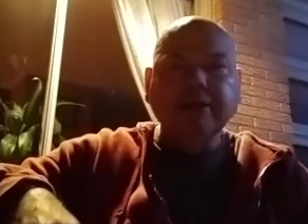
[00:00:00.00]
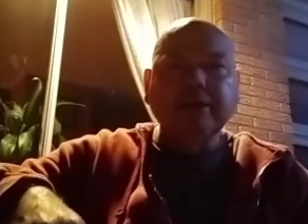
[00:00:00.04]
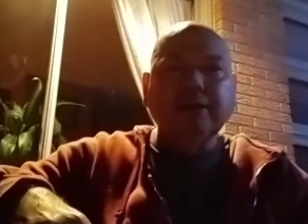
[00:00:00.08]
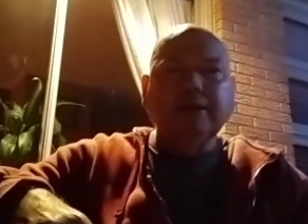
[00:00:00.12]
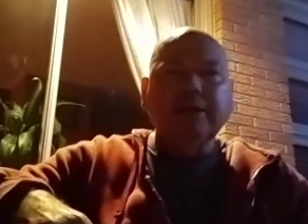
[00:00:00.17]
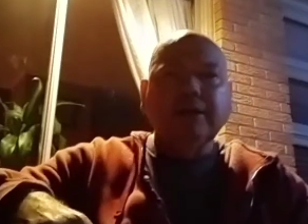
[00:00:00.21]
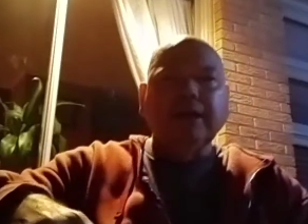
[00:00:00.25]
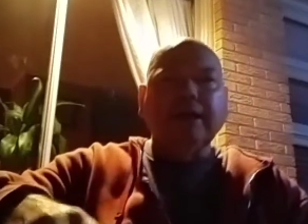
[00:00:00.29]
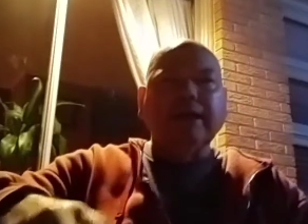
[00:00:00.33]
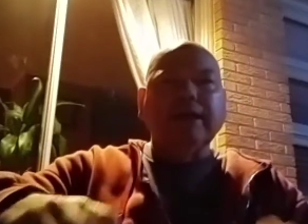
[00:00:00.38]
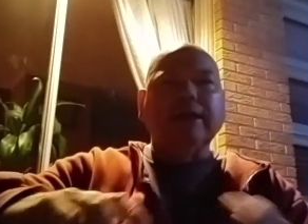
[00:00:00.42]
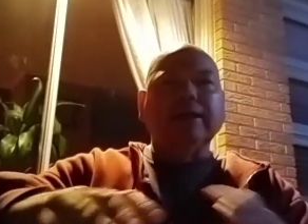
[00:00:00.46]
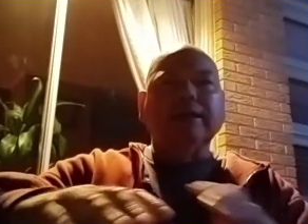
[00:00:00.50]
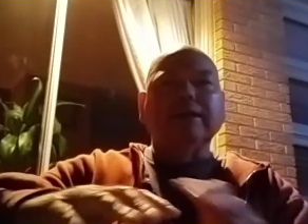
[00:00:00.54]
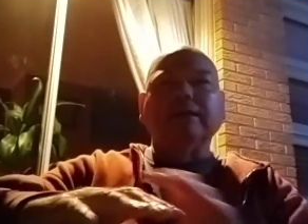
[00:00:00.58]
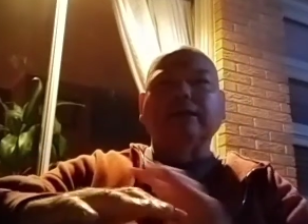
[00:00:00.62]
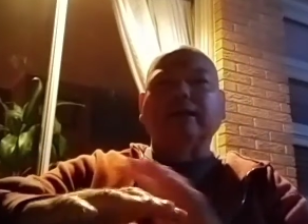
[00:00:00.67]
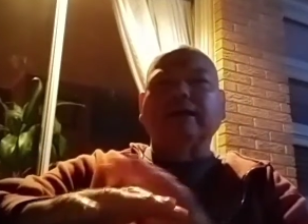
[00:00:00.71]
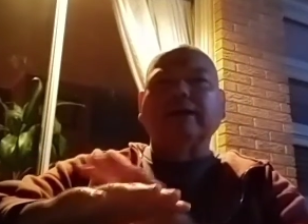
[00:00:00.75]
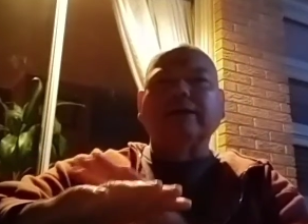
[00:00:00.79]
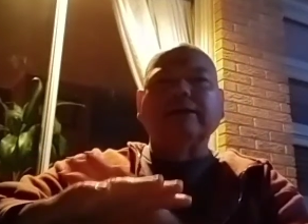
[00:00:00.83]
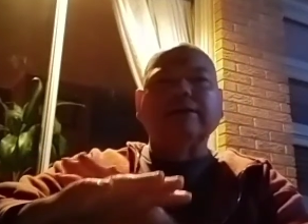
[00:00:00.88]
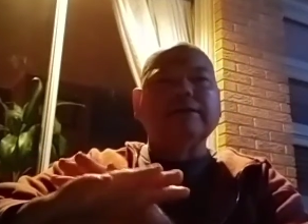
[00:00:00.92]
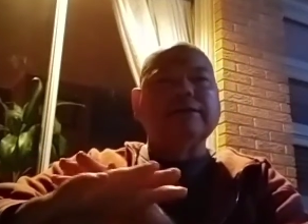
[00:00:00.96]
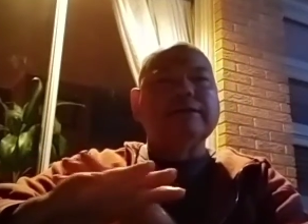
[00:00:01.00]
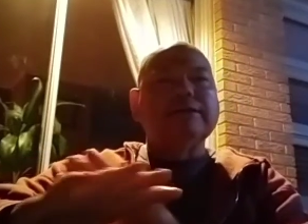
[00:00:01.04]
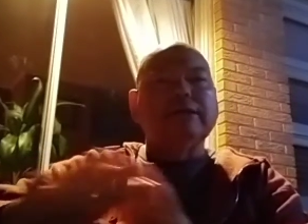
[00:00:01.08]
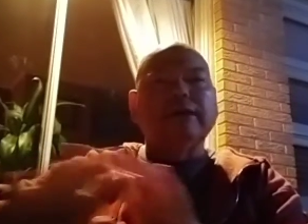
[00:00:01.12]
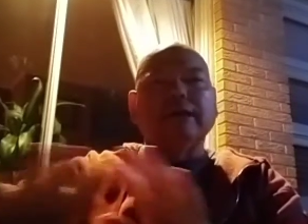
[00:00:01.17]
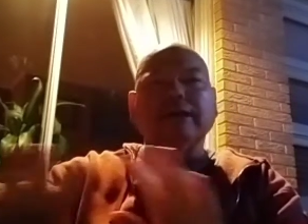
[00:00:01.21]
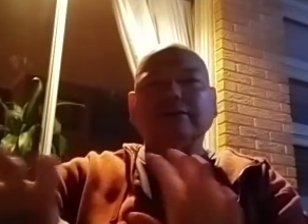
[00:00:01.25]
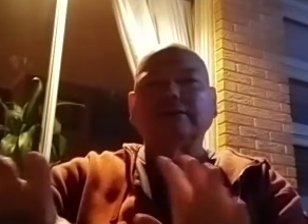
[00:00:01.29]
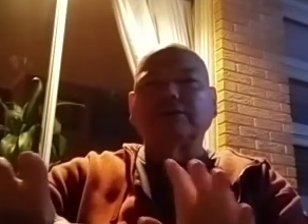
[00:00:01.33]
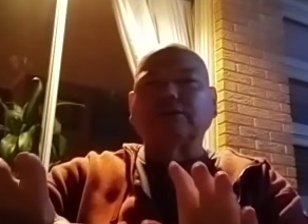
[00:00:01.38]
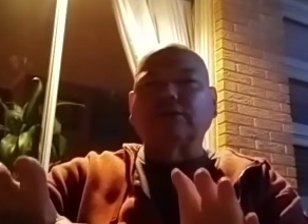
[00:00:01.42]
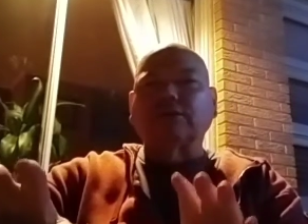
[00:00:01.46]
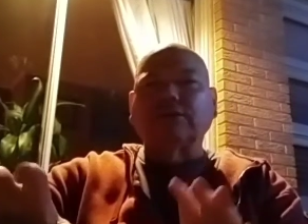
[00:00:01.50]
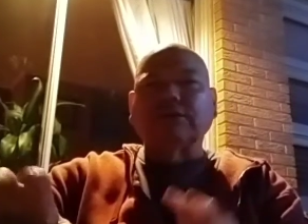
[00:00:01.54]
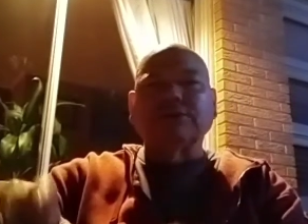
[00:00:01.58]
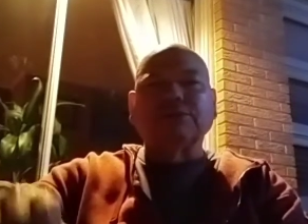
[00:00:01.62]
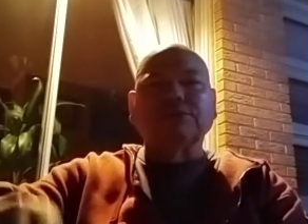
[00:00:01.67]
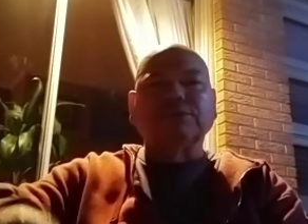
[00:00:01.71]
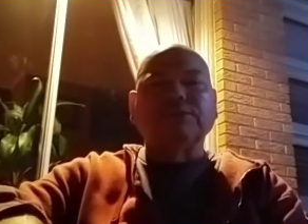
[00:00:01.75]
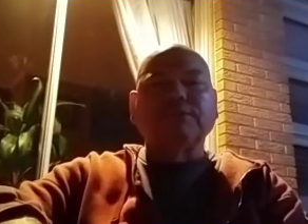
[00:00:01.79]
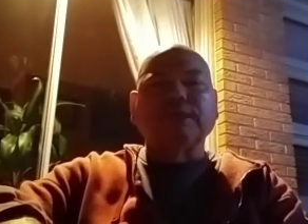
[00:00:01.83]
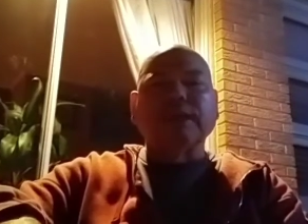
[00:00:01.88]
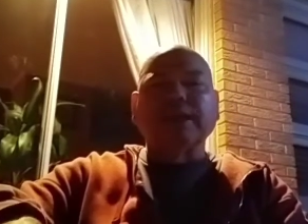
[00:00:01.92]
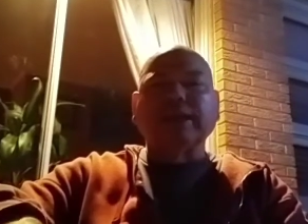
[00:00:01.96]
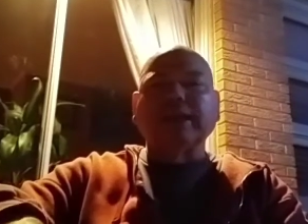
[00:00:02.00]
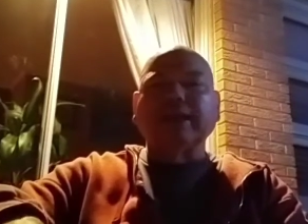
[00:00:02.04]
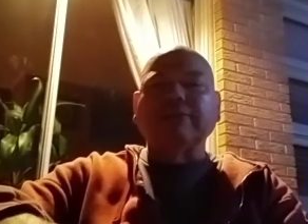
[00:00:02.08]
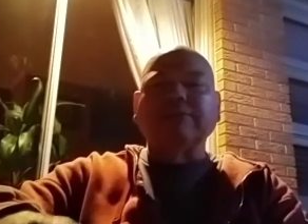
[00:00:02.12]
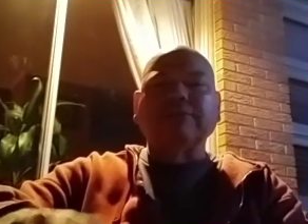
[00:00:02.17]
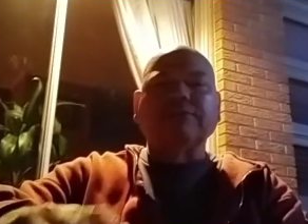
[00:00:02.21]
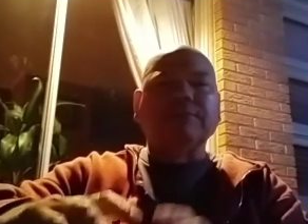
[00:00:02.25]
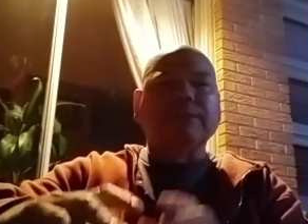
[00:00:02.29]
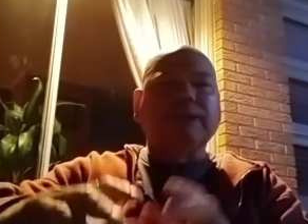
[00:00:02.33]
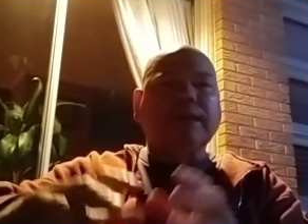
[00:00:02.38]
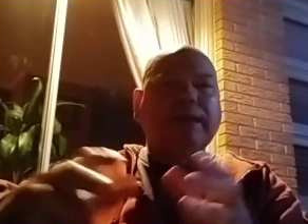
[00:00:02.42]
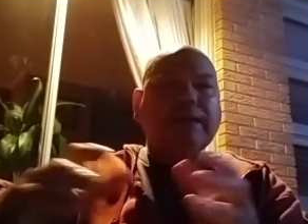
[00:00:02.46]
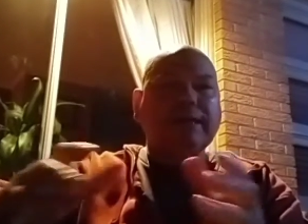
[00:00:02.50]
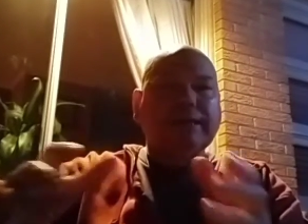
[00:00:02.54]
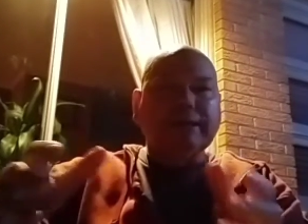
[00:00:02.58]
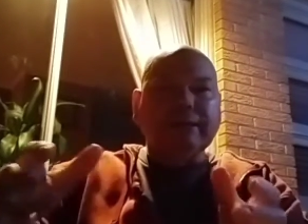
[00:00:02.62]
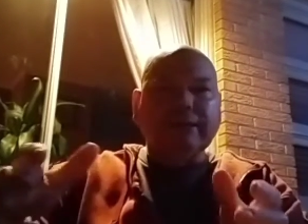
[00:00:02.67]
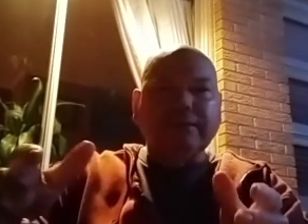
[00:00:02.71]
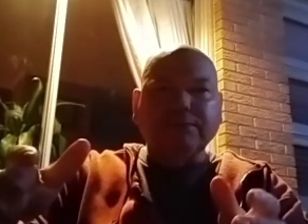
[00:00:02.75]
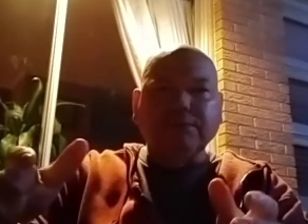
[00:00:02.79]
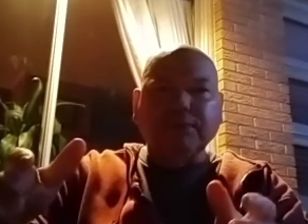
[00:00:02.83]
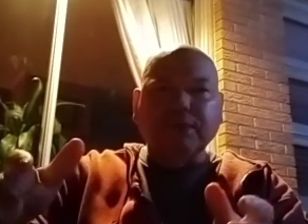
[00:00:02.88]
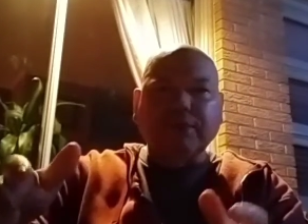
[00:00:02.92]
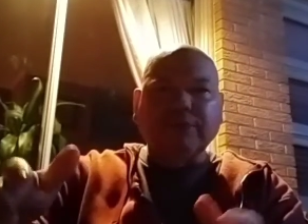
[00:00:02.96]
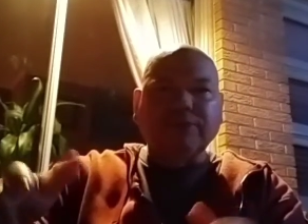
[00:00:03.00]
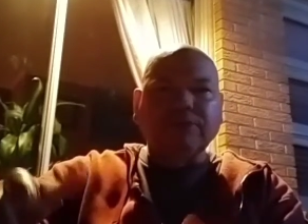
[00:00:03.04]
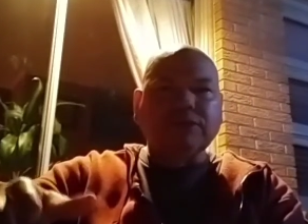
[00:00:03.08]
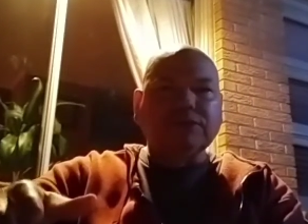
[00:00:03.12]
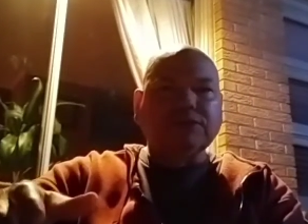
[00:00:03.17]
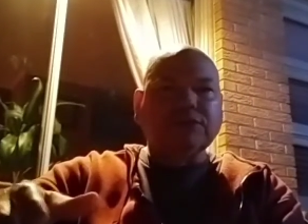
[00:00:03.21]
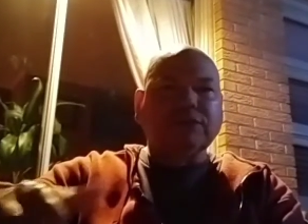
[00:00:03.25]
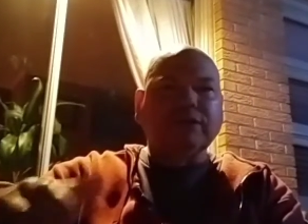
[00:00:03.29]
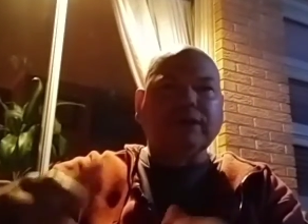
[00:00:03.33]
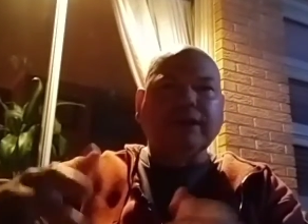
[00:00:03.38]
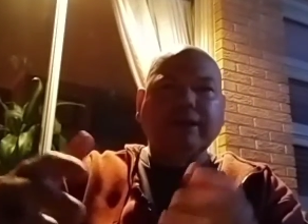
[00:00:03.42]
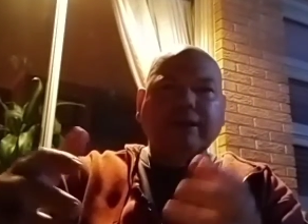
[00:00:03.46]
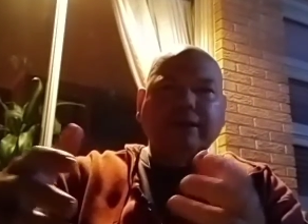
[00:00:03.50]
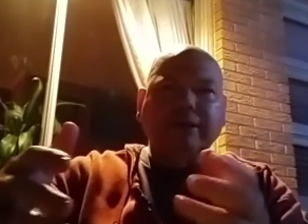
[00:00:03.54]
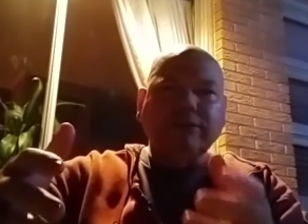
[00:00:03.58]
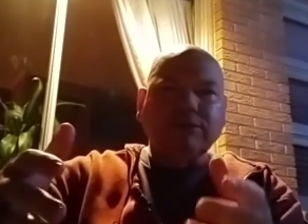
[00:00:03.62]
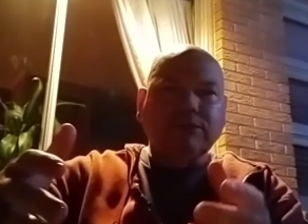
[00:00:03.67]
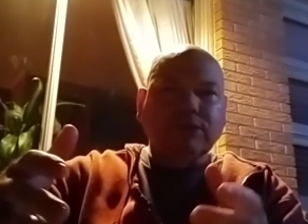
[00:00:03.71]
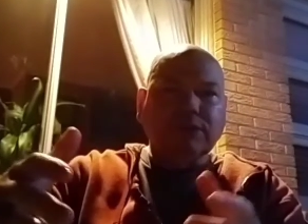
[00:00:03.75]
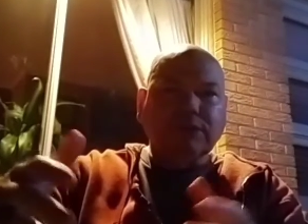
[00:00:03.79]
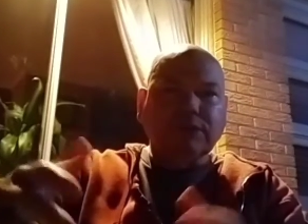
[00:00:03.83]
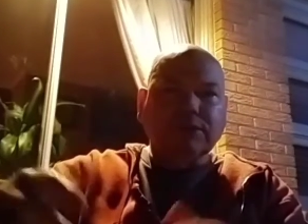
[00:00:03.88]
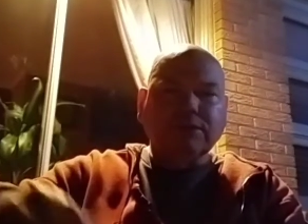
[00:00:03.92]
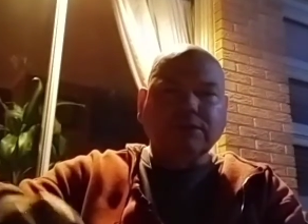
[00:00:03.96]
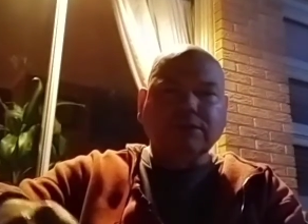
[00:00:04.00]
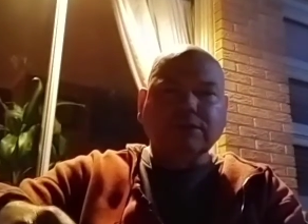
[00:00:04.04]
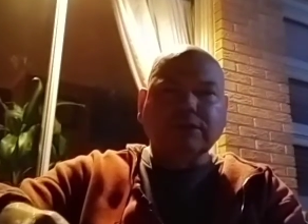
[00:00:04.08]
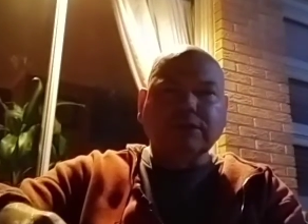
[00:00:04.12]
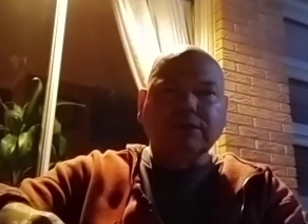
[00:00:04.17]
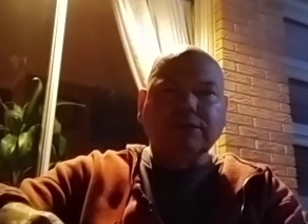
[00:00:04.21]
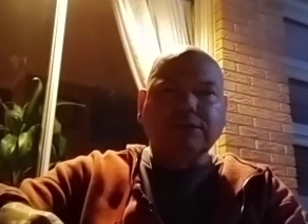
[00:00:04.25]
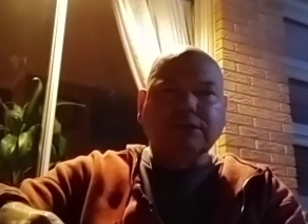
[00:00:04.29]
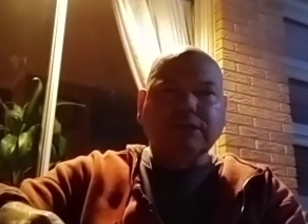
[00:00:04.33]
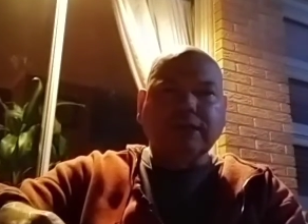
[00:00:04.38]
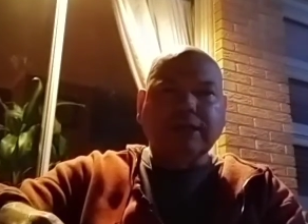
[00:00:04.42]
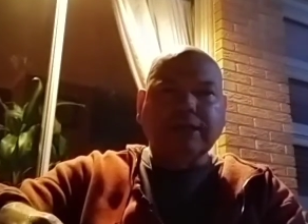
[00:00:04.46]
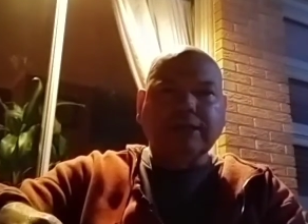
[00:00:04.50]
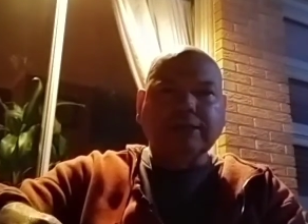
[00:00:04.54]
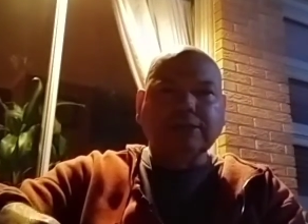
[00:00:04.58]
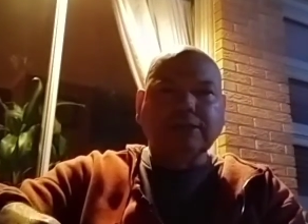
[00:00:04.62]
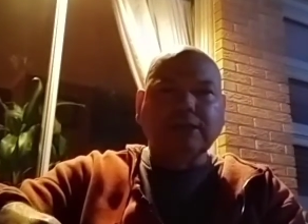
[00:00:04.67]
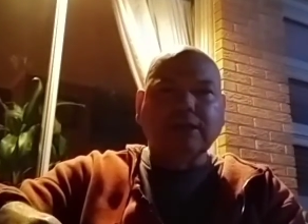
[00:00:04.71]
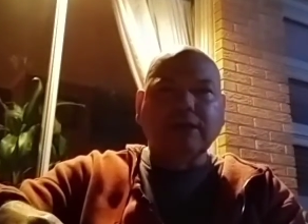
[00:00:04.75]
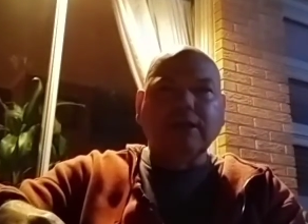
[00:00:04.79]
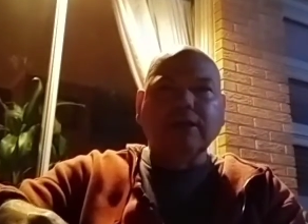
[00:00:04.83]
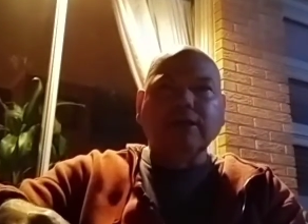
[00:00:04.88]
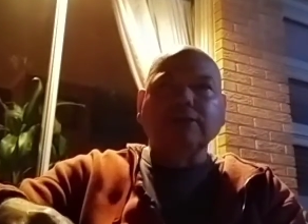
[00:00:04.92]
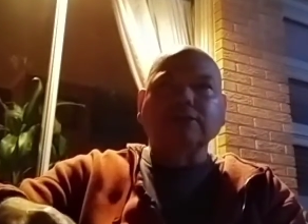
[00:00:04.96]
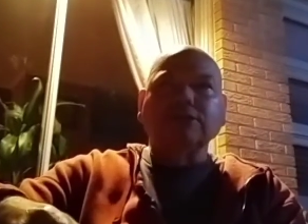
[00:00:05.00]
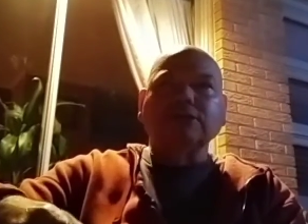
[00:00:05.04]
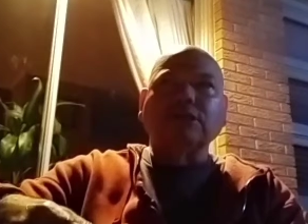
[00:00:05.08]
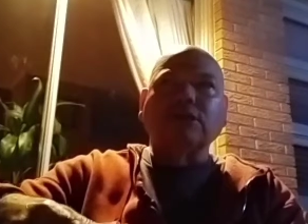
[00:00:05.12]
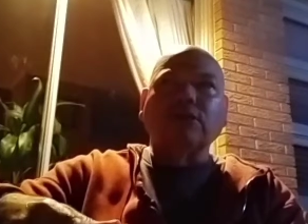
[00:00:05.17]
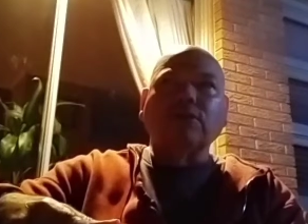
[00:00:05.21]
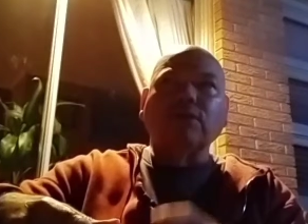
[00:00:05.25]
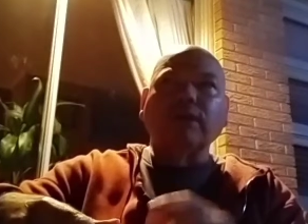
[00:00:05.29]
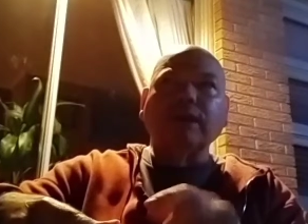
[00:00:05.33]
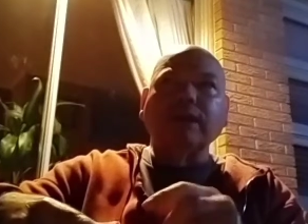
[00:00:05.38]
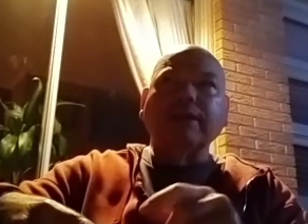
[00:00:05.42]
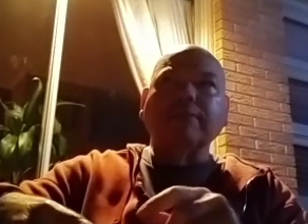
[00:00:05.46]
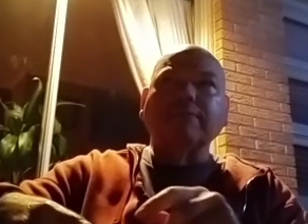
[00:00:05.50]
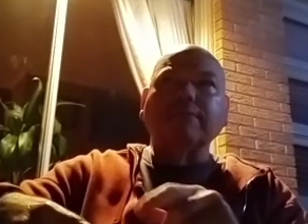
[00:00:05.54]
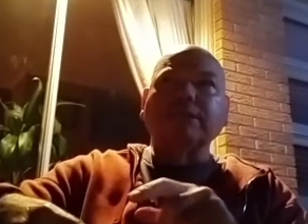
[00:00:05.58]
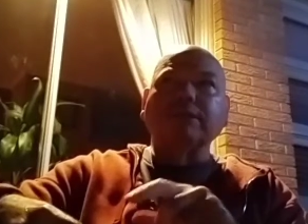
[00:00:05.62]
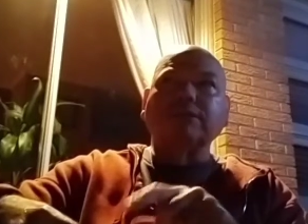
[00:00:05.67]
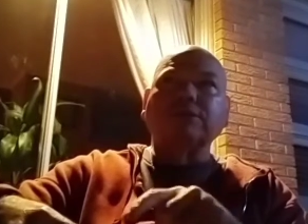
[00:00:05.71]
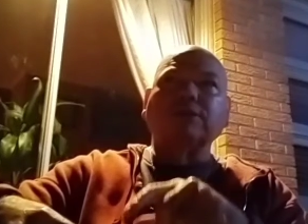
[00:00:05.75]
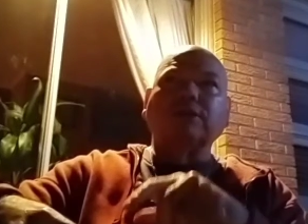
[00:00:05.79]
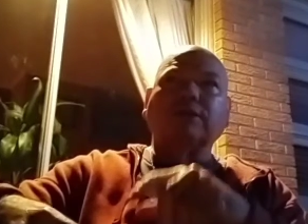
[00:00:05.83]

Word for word: and uh, I totally respect everybody and their preference on how they want to cook their steaks. So what I'm going to do, I'm